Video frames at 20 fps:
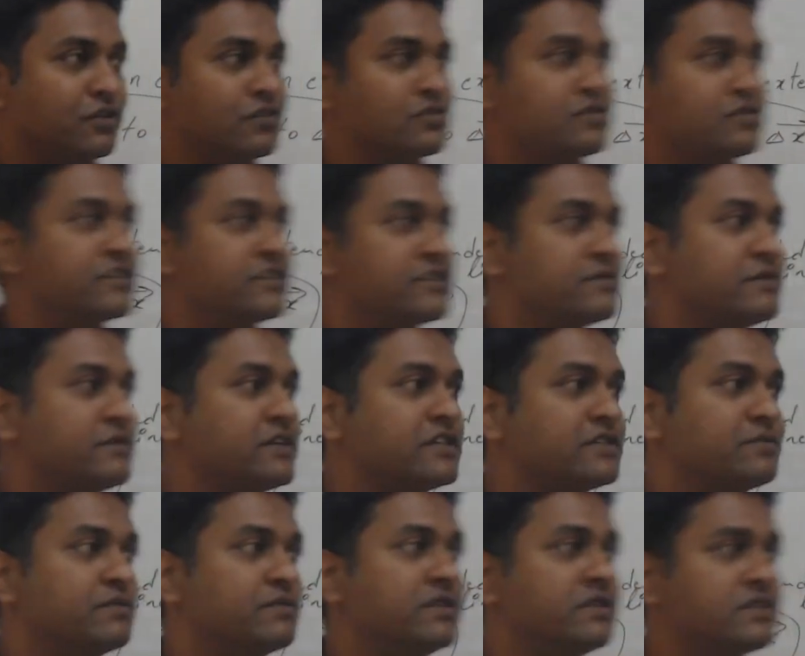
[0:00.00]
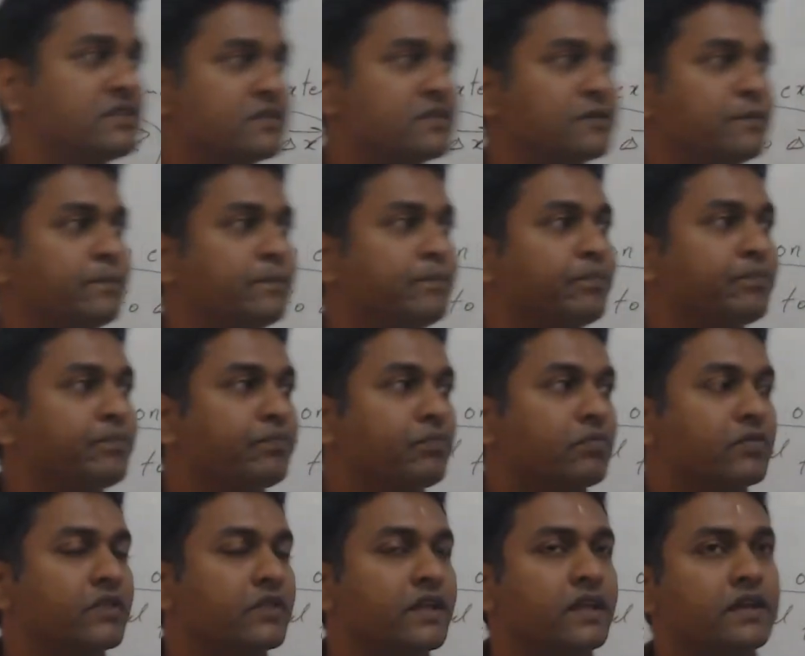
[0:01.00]
displacements,
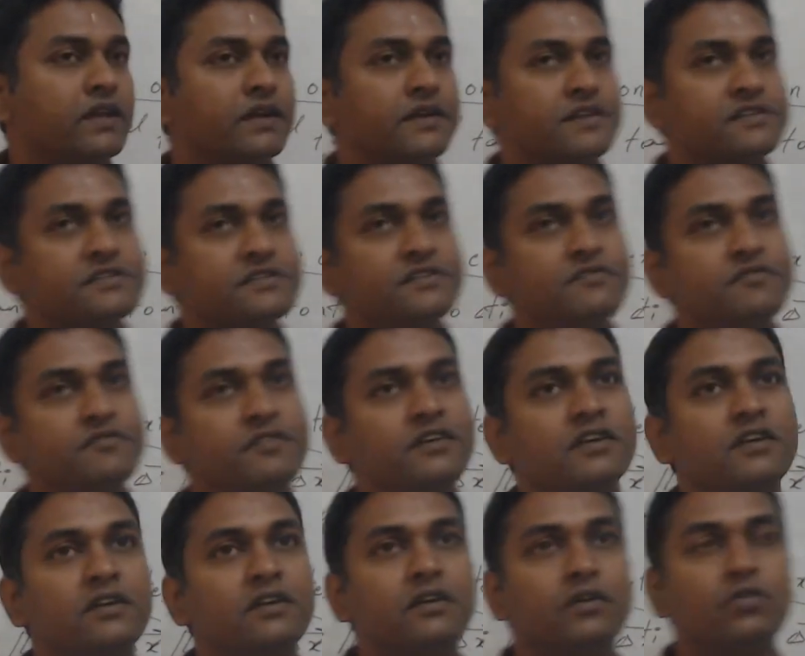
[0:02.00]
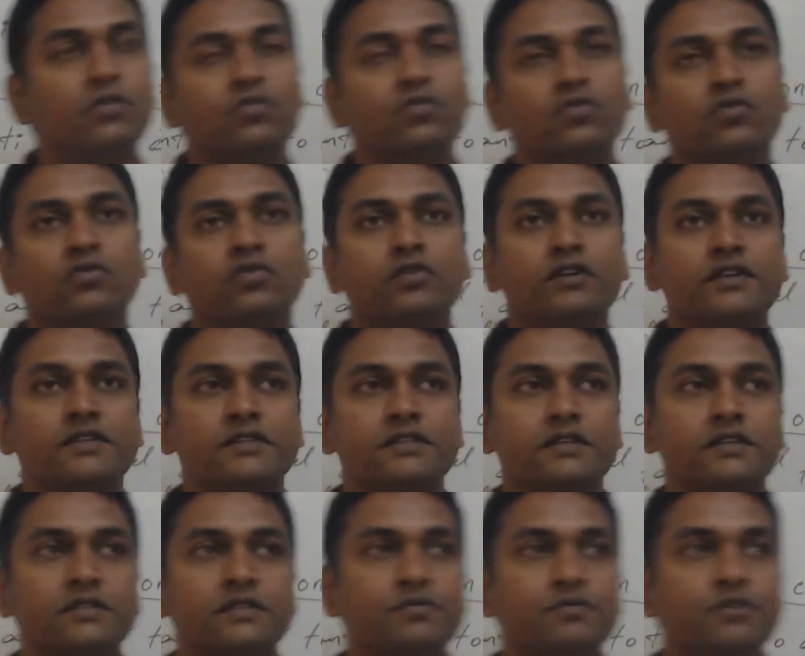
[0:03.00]
then it is difficult to discuss
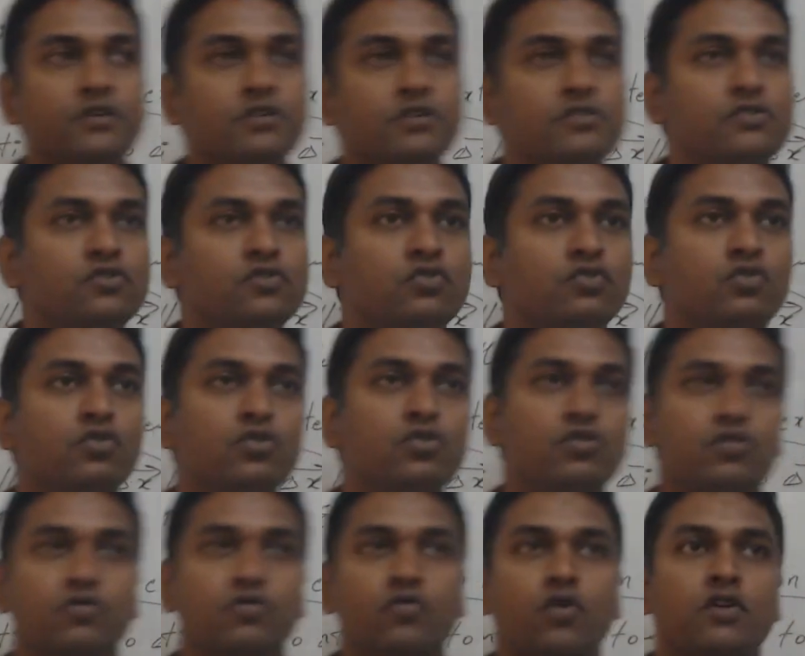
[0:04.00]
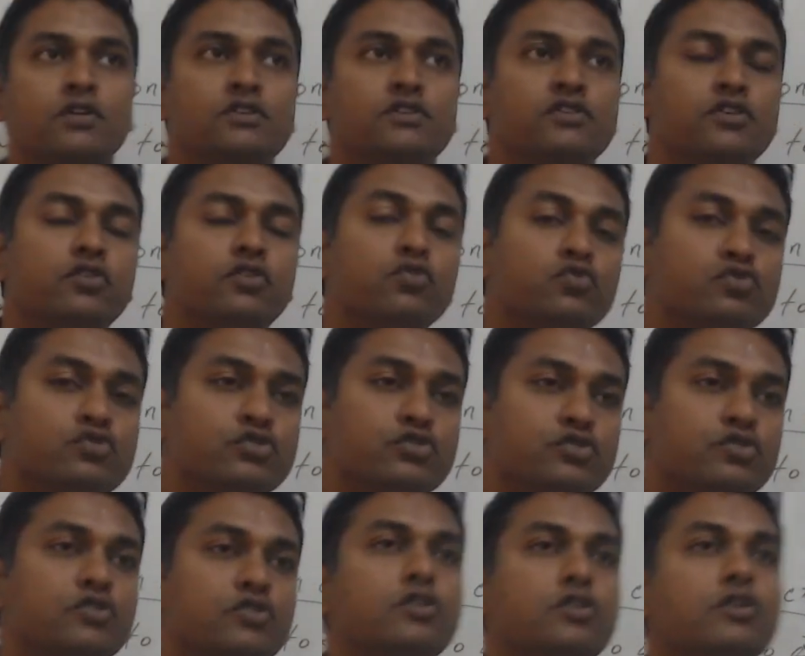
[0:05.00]
because you don't know what is huge.
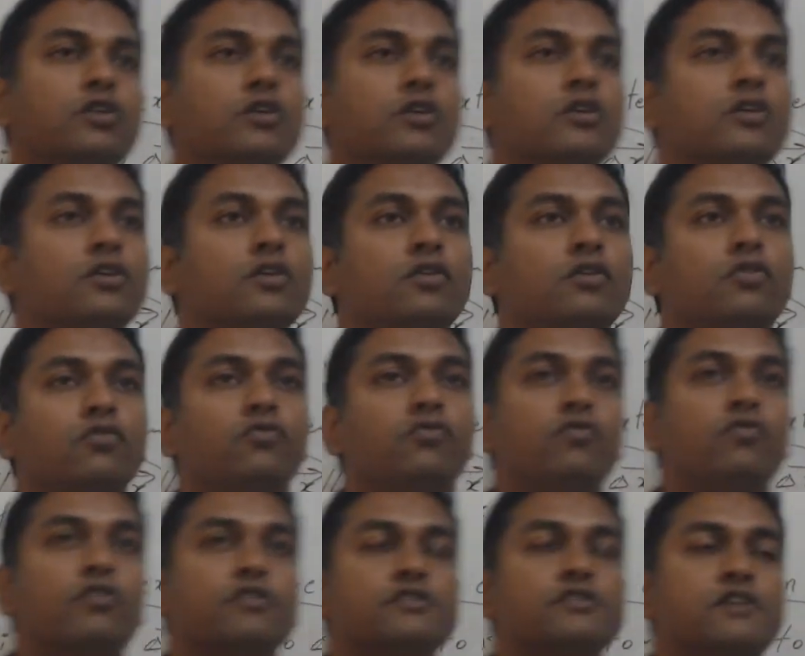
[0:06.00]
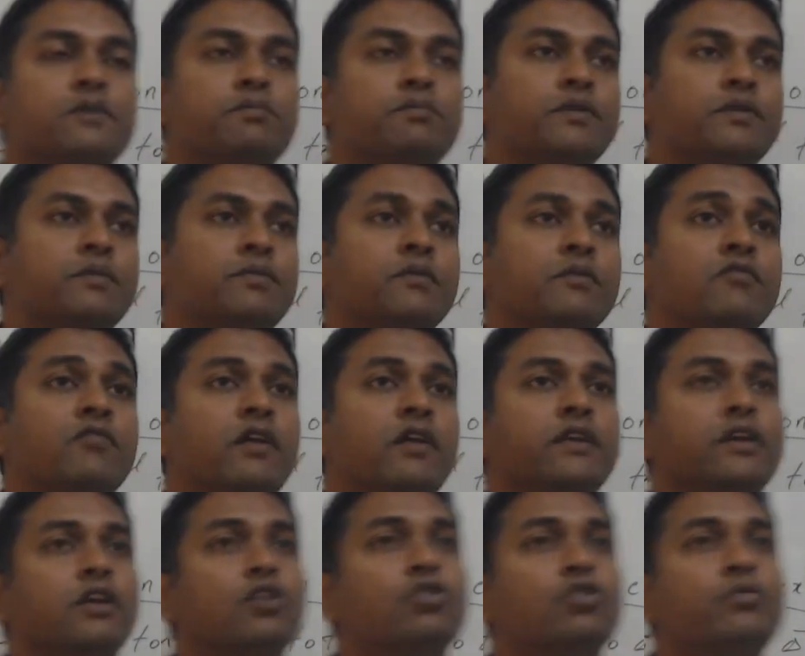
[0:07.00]
For some people, 1
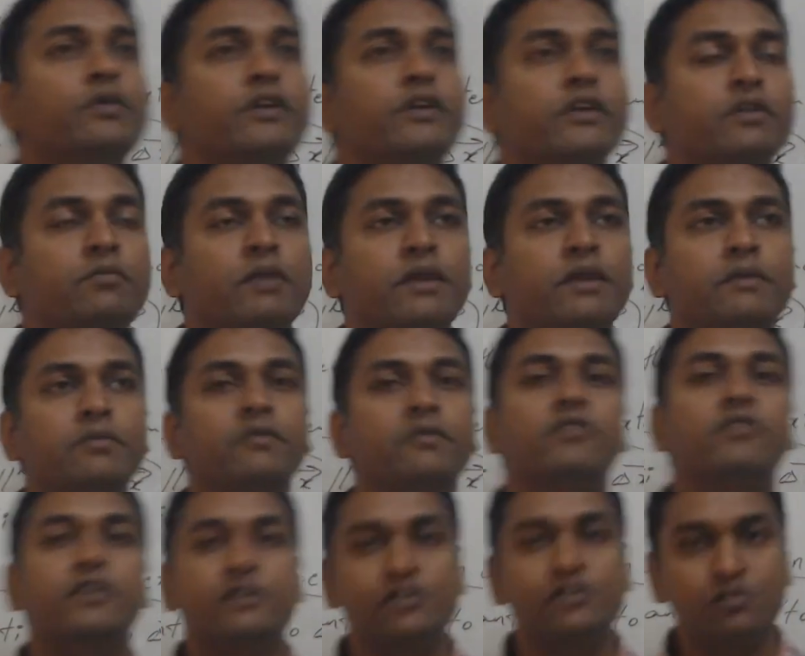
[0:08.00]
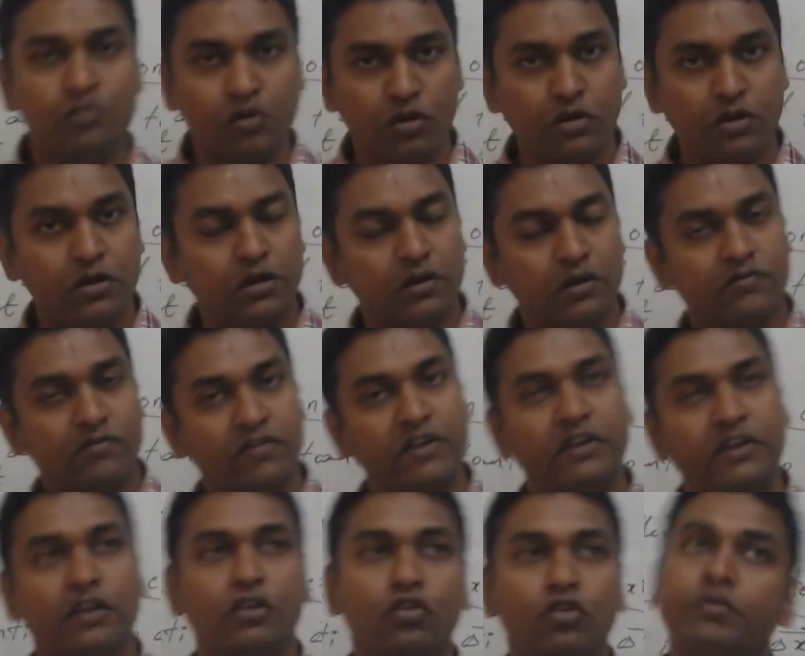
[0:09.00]
kilometer might be very small. 1
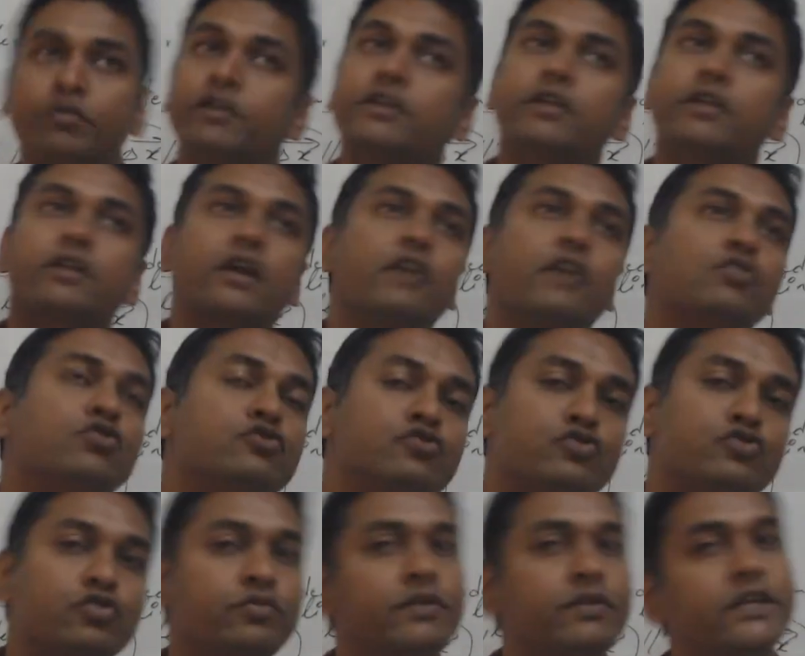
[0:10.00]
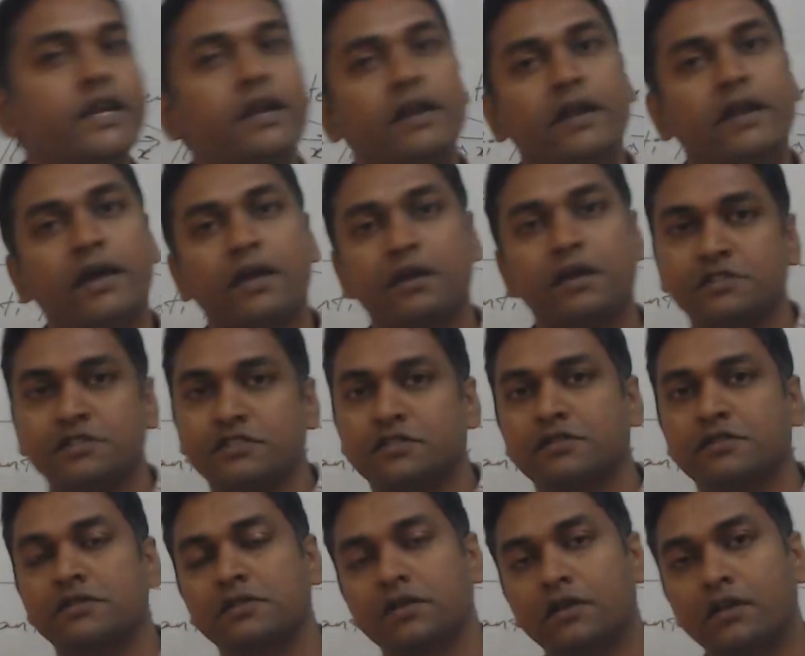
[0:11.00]
kilometer can also be delta x
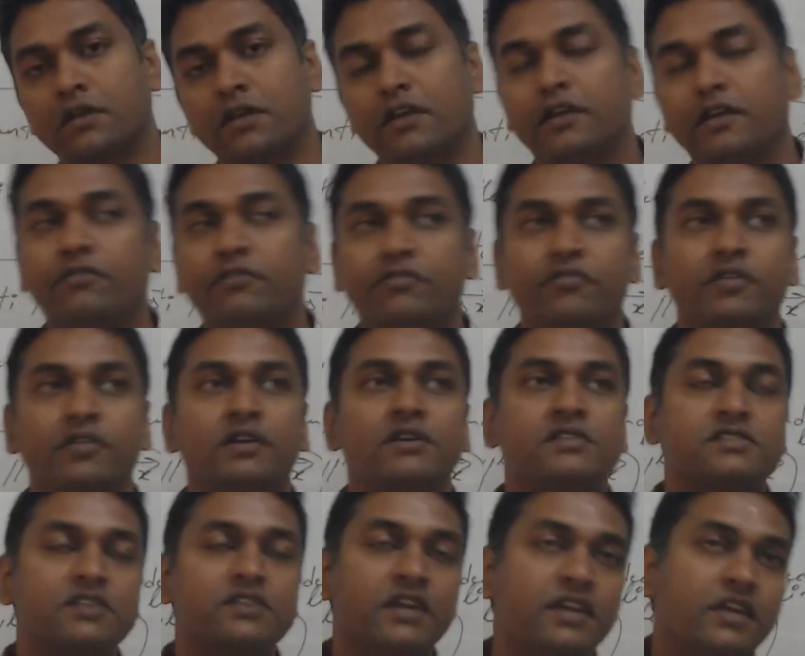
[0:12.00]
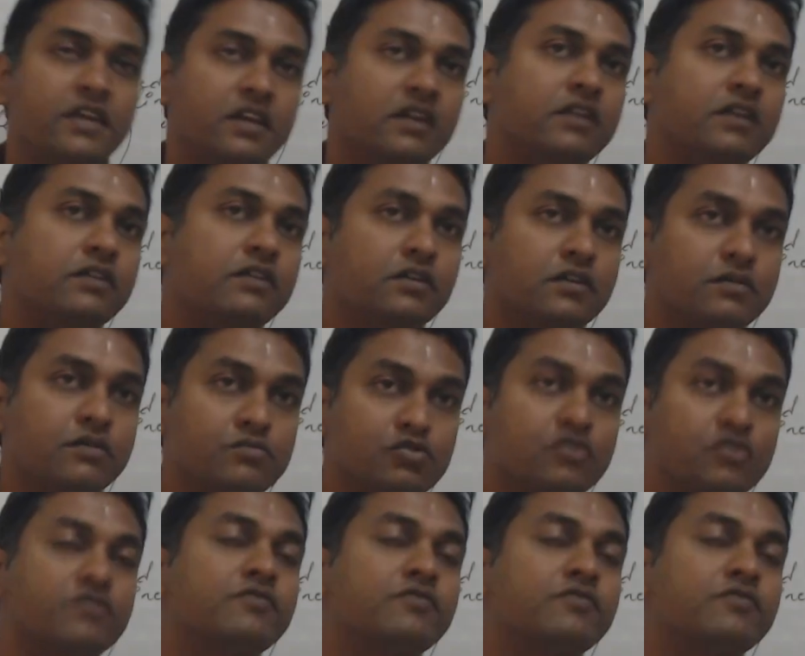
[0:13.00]
if we are studying in terms of